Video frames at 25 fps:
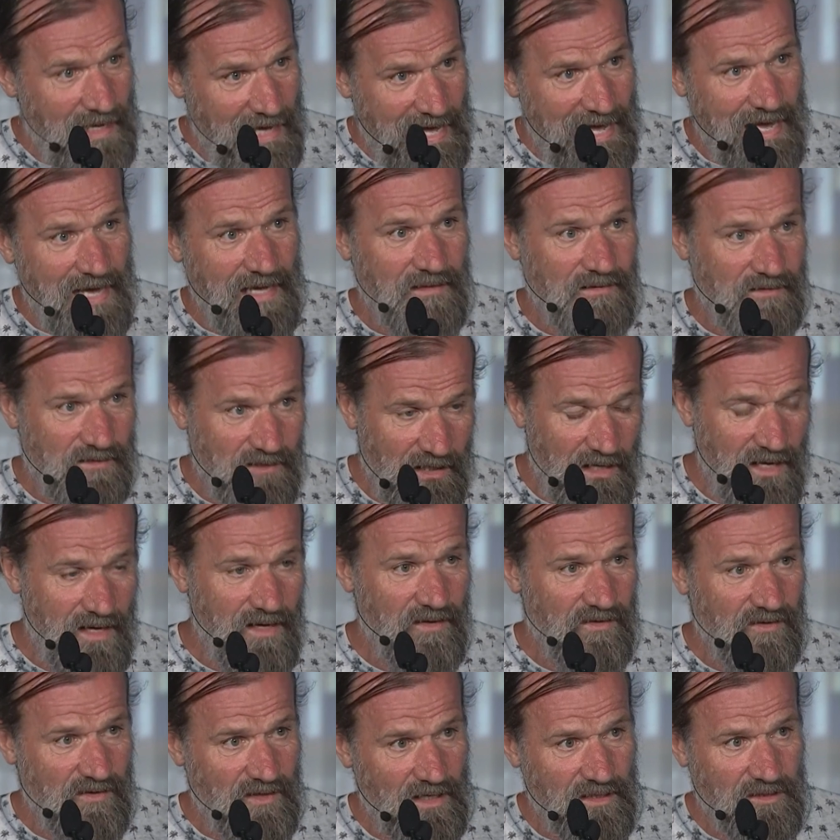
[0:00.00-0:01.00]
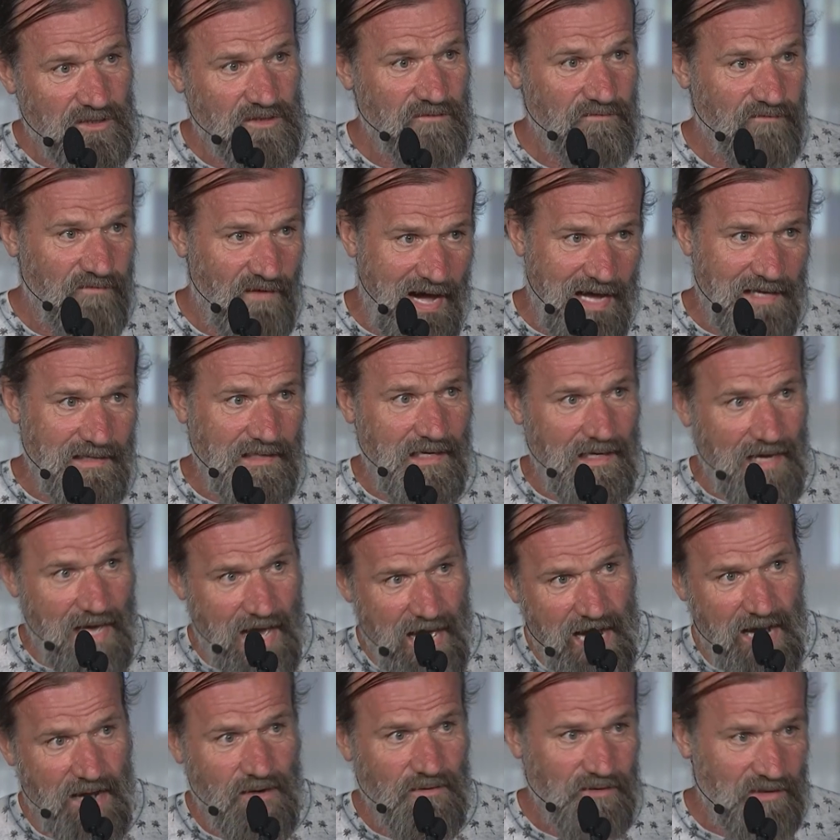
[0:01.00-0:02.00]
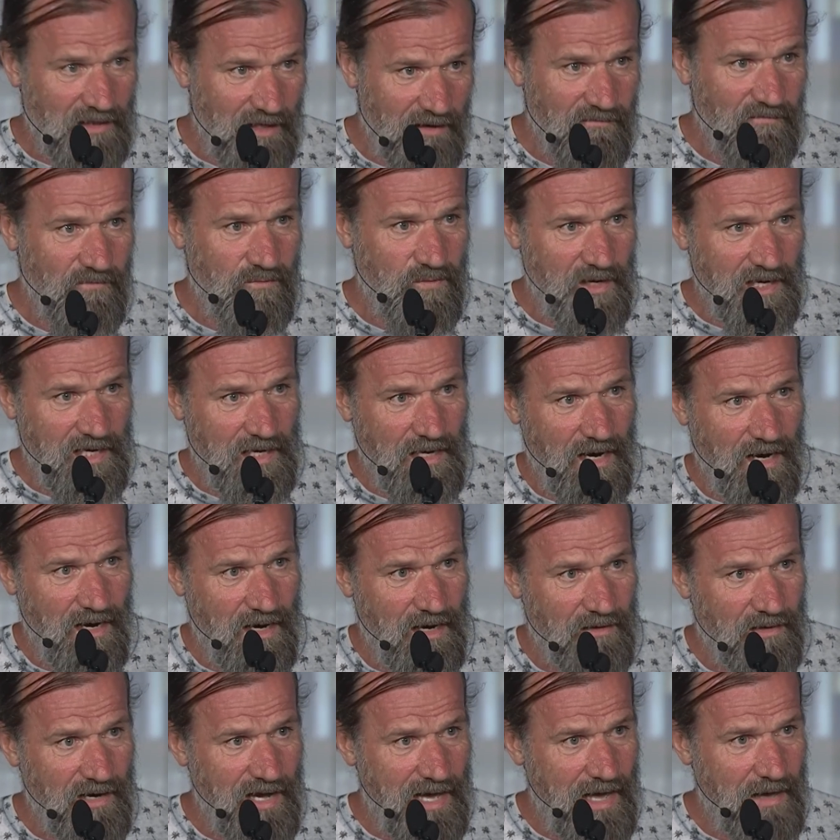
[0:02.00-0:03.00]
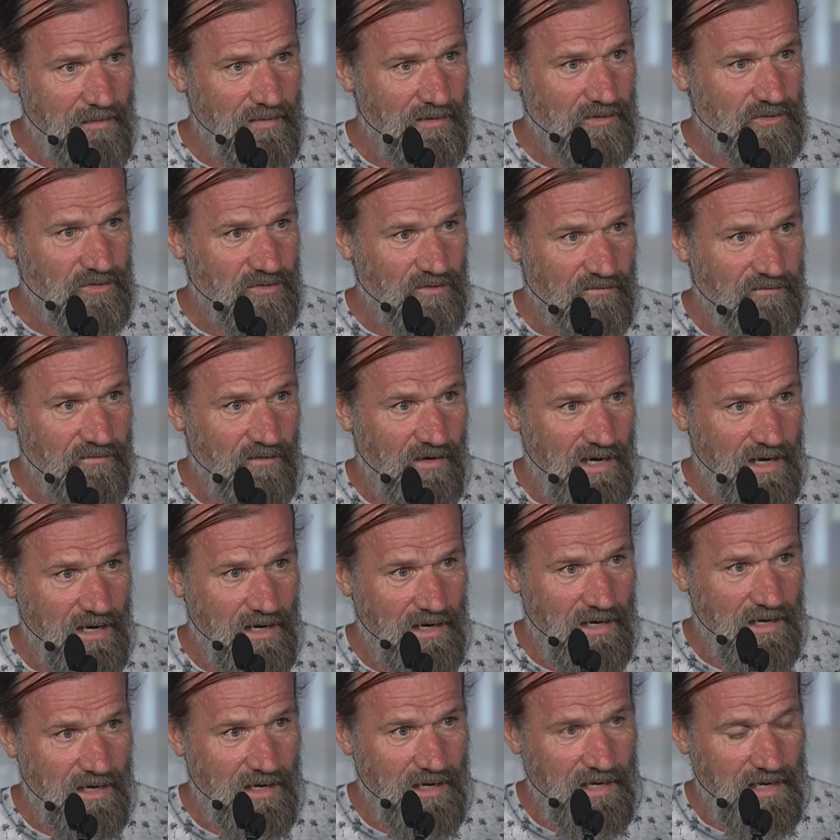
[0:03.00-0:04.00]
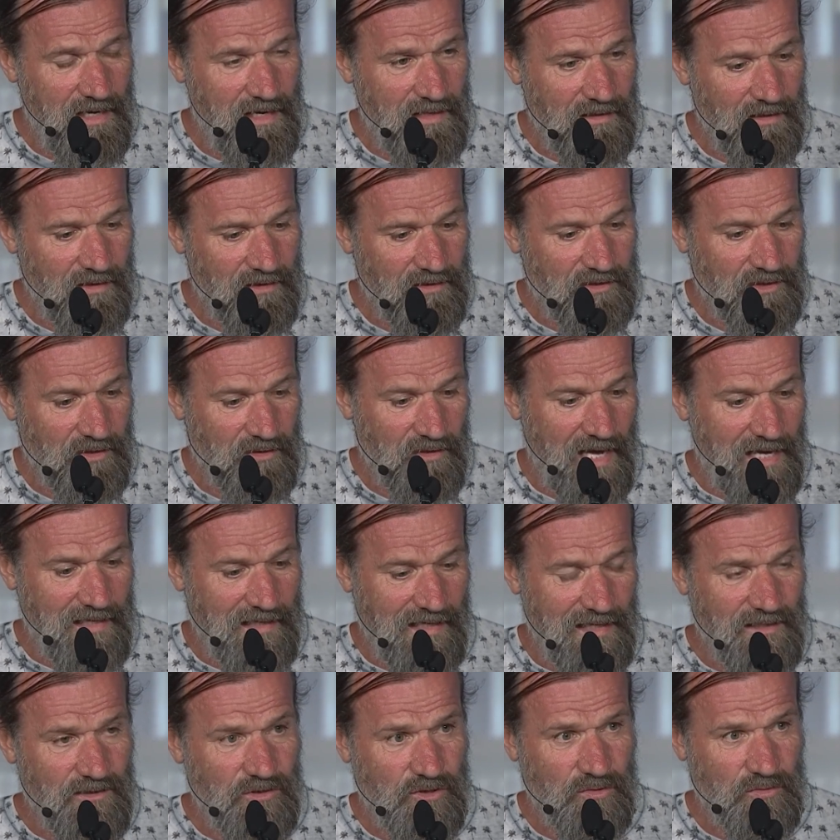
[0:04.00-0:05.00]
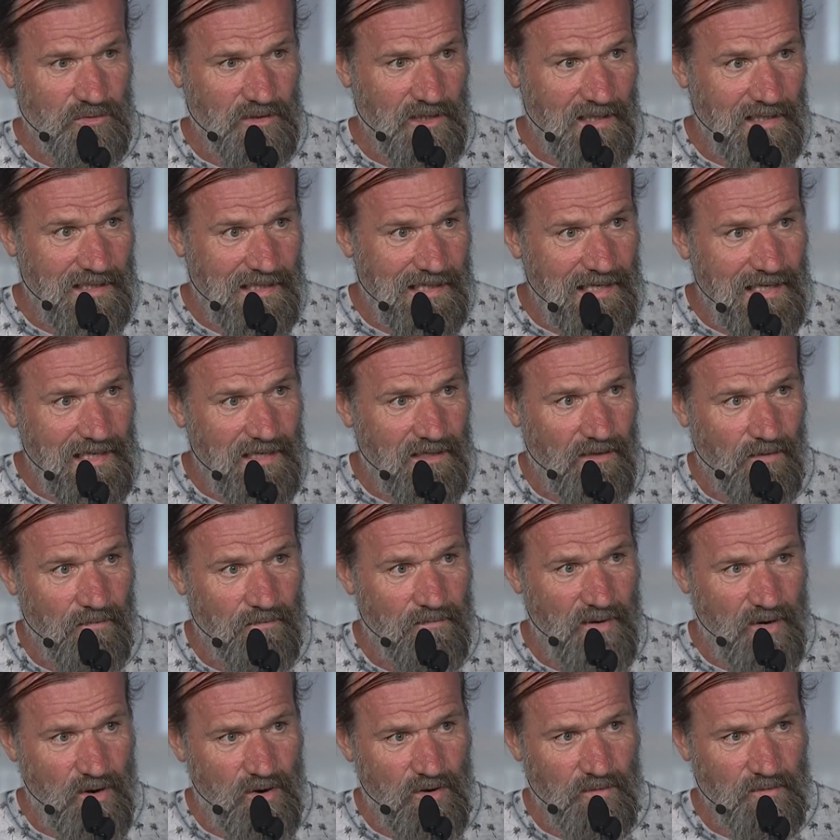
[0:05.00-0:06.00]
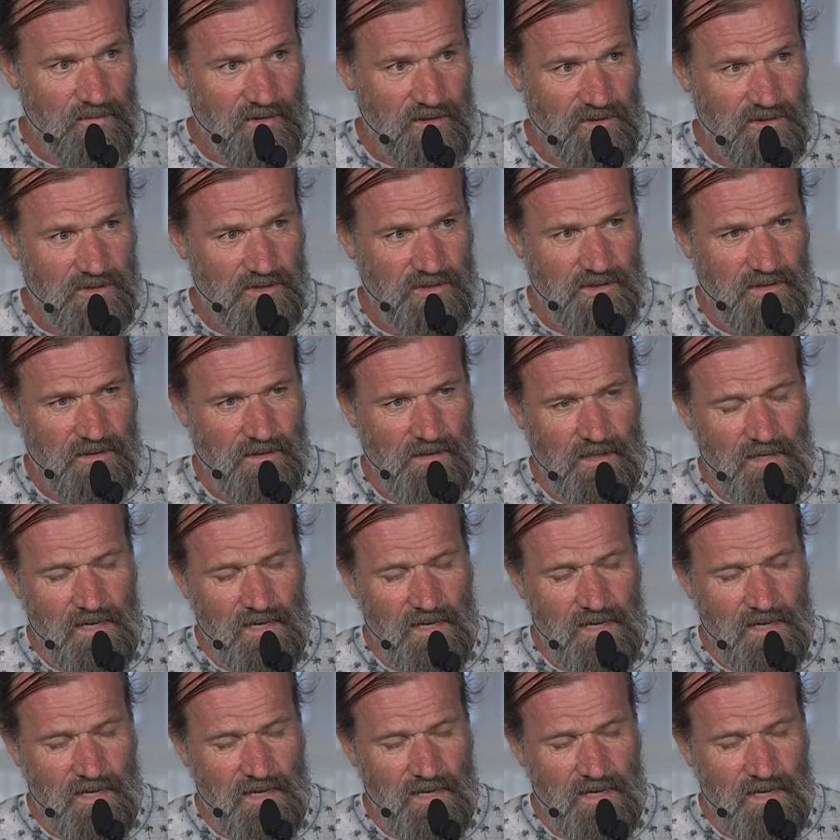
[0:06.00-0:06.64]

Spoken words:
and thus finding out if we are able to get into the key components